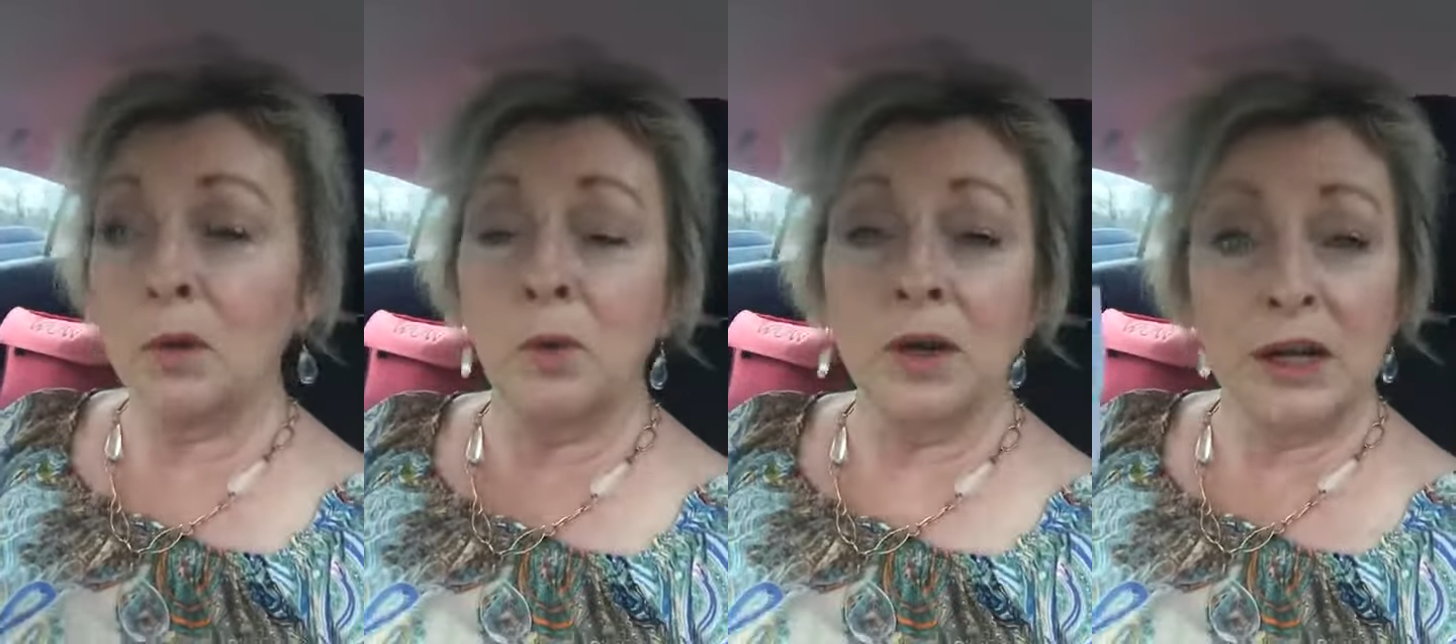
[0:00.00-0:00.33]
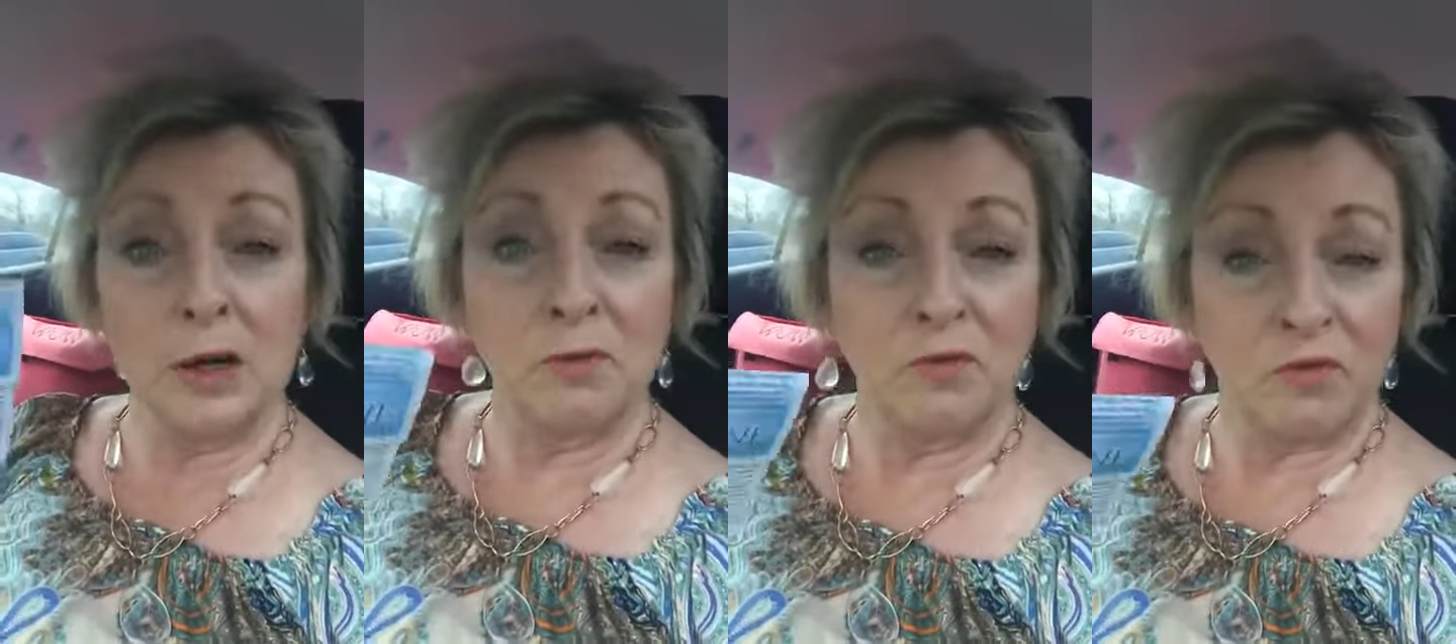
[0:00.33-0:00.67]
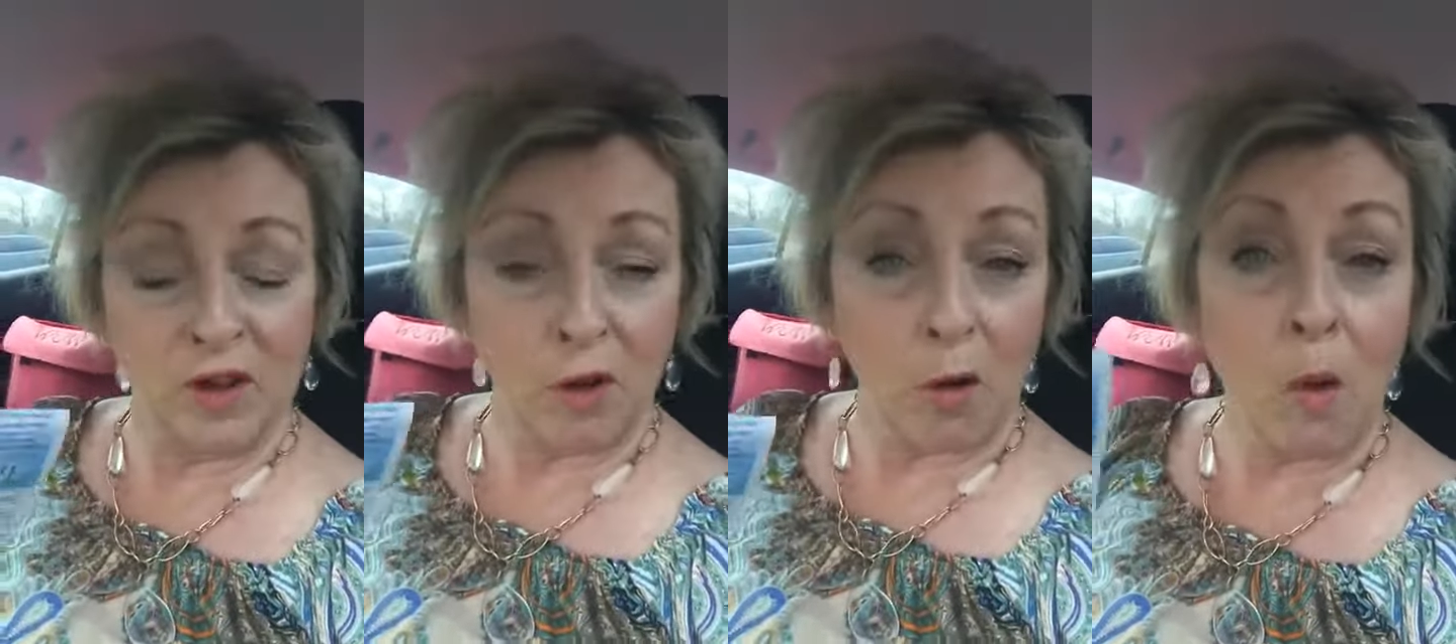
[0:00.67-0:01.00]
we need to
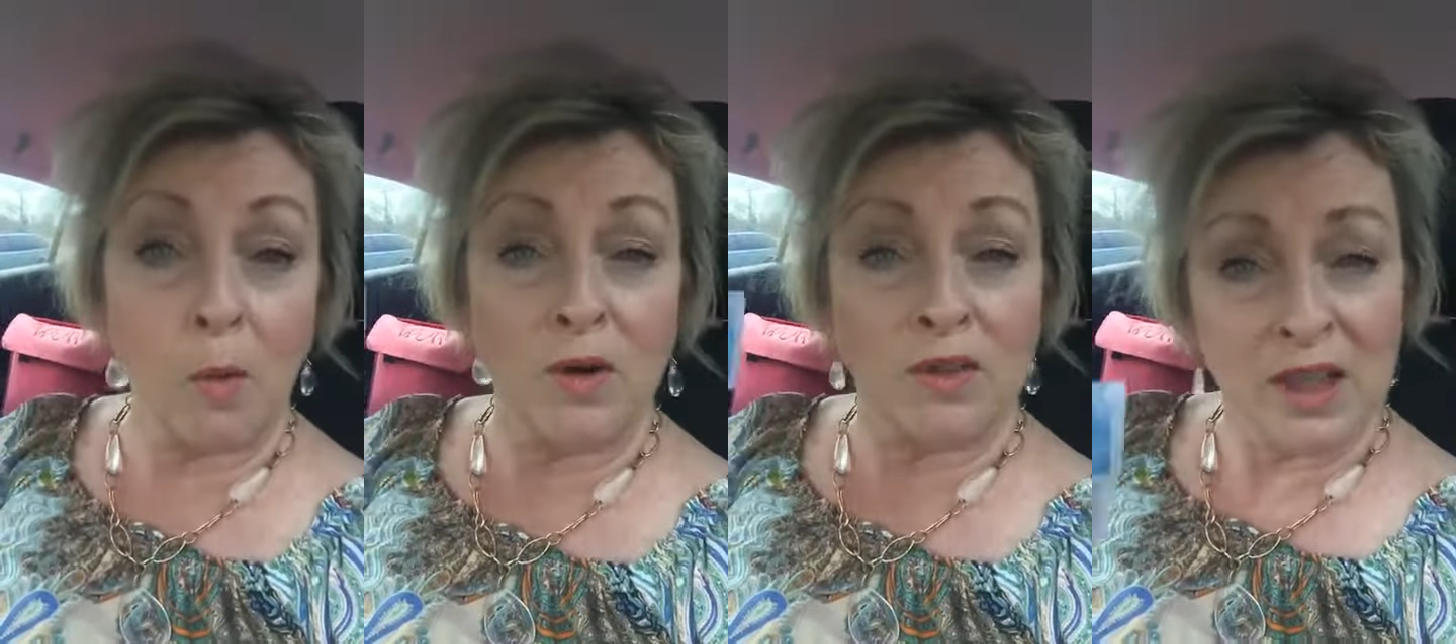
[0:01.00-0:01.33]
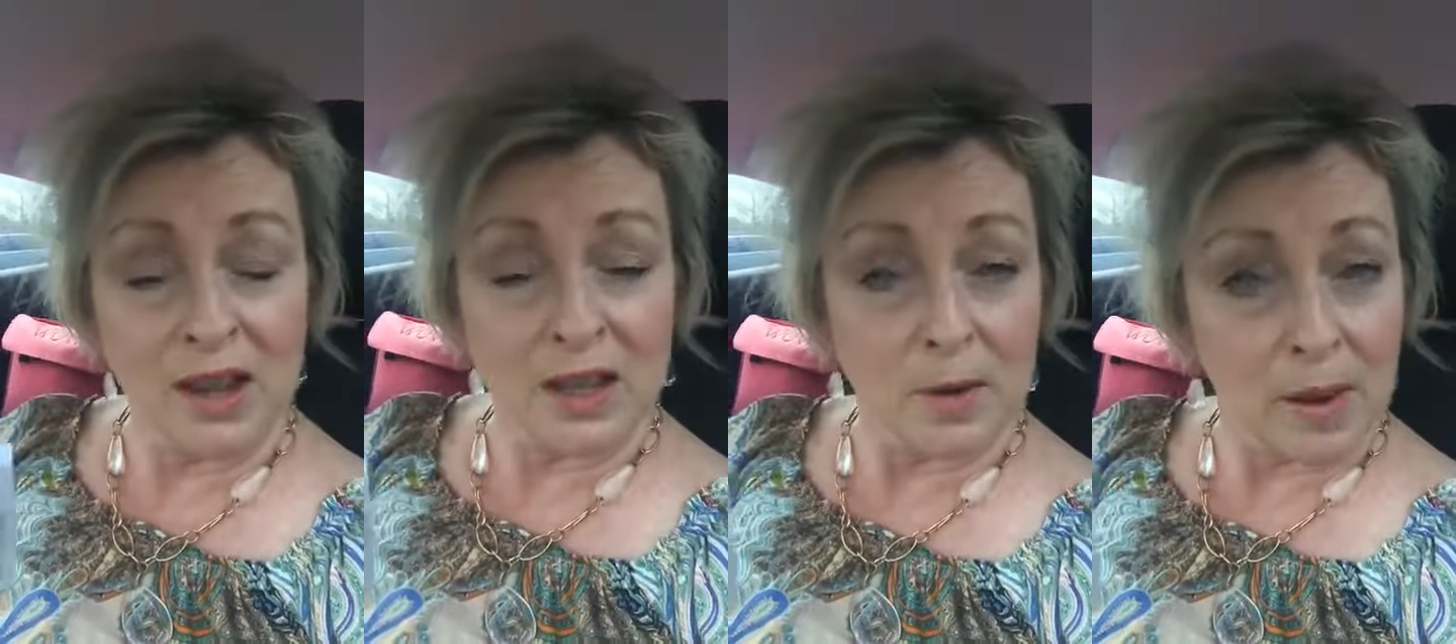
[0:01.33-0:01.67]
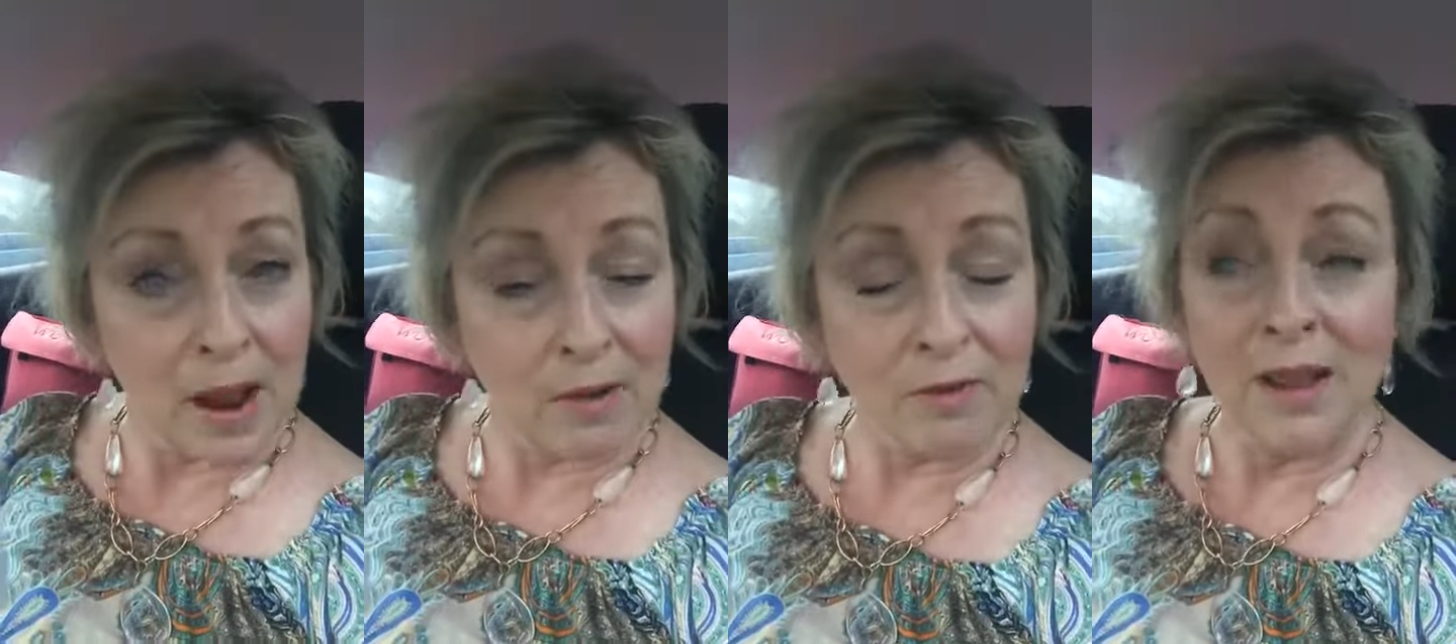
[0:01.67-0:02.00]
figure out what we're thinking
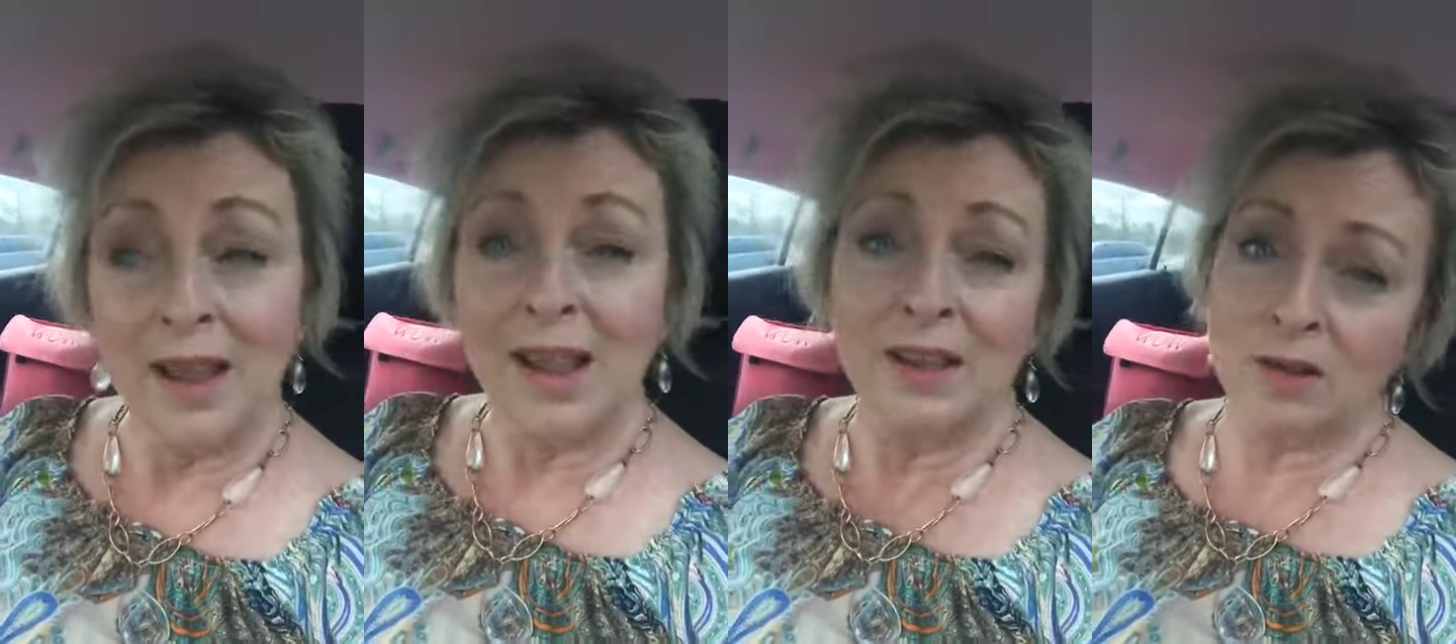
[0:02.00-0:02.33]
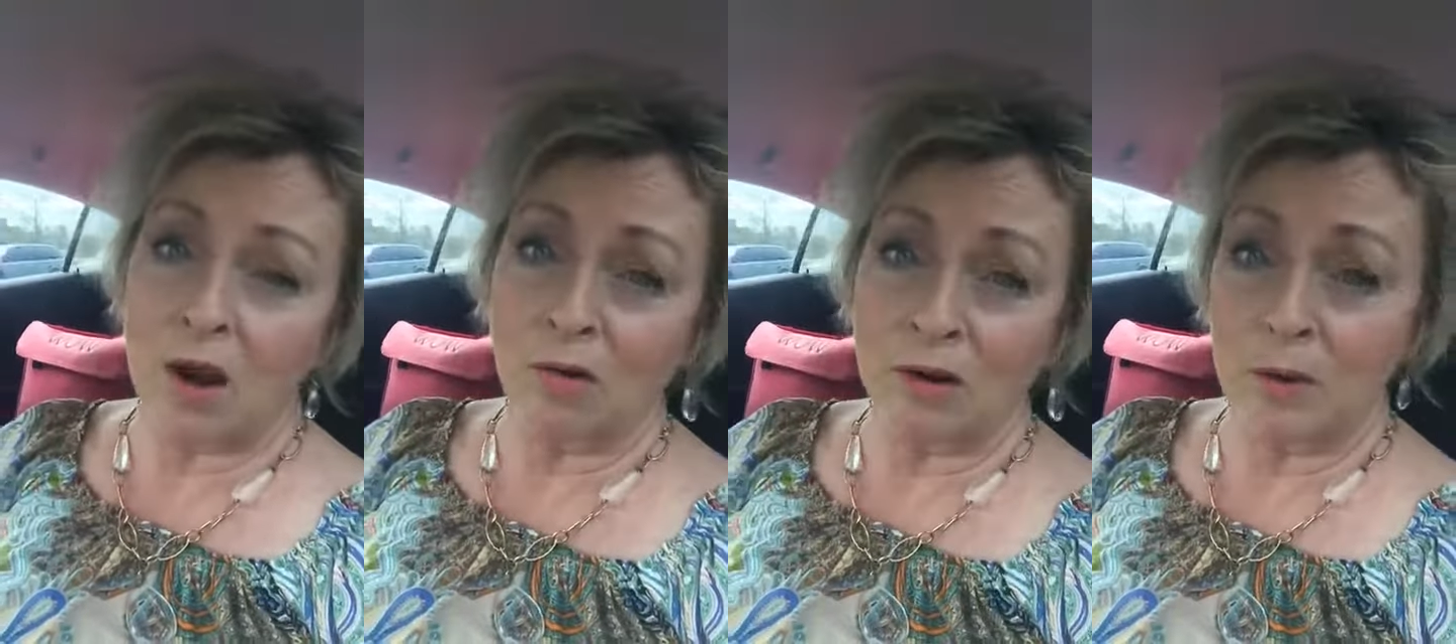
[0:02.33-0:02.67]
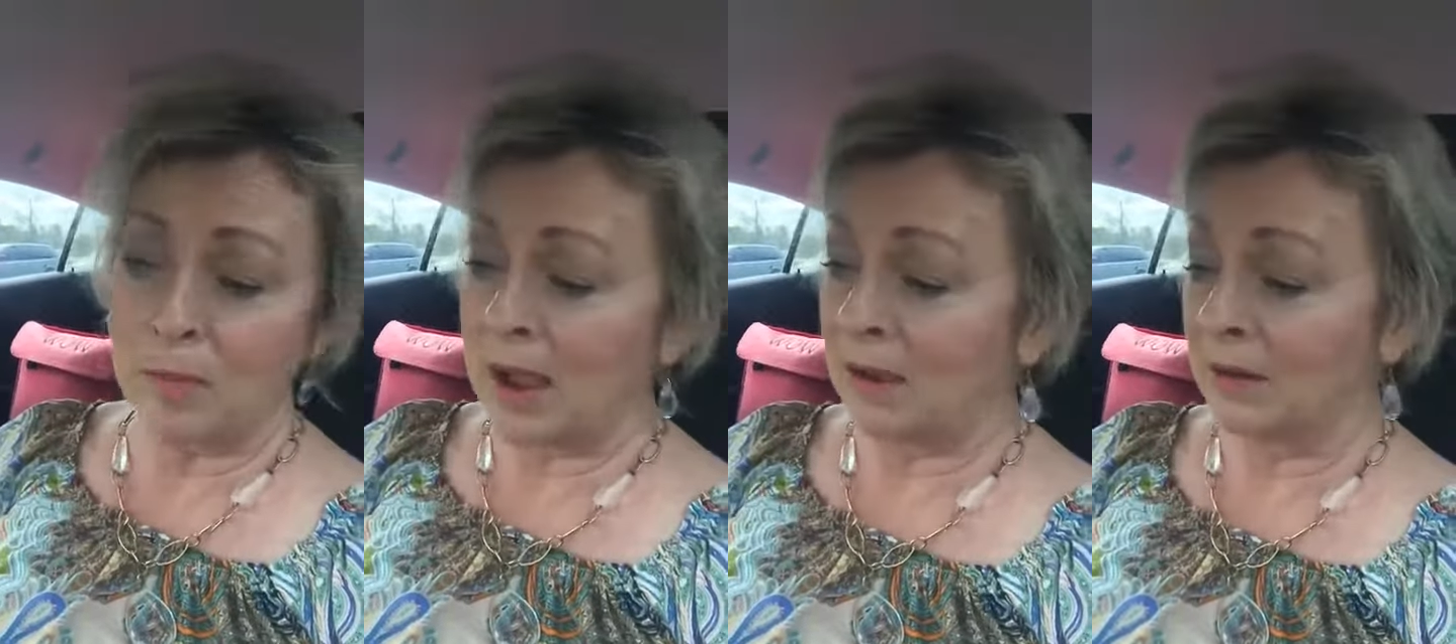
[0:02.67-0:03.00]
about and talking
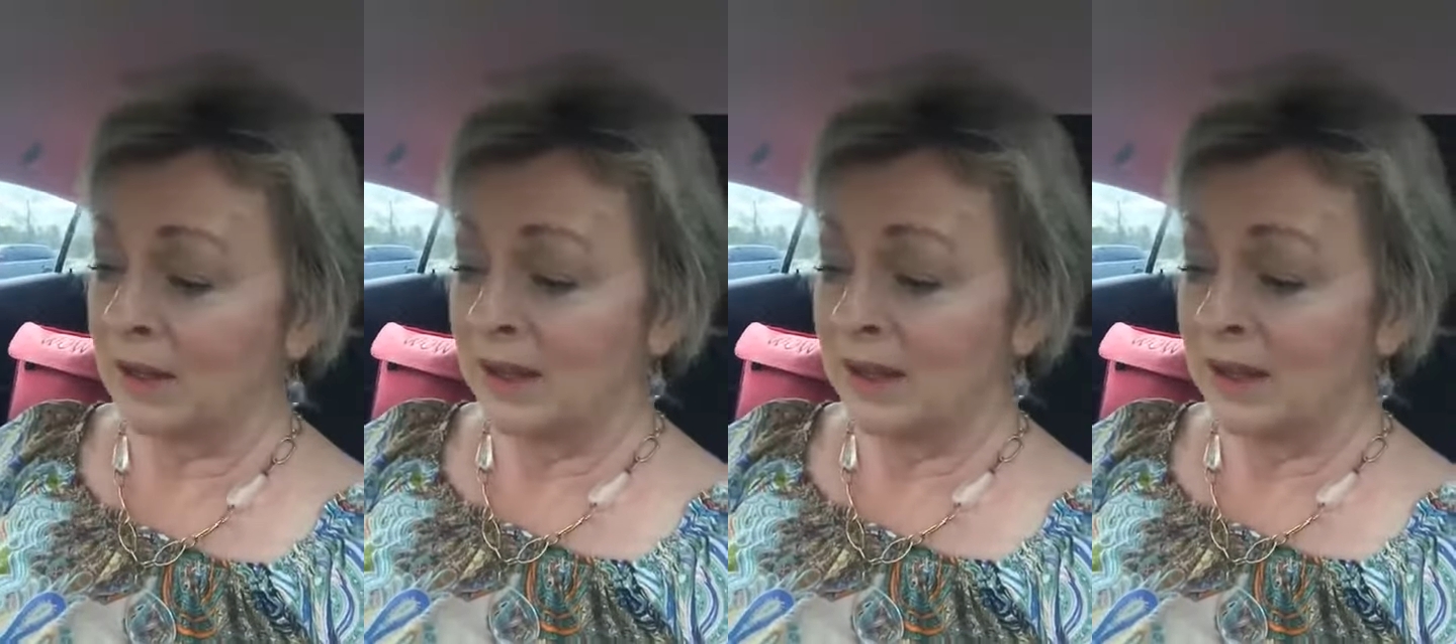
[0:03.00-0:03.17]
about.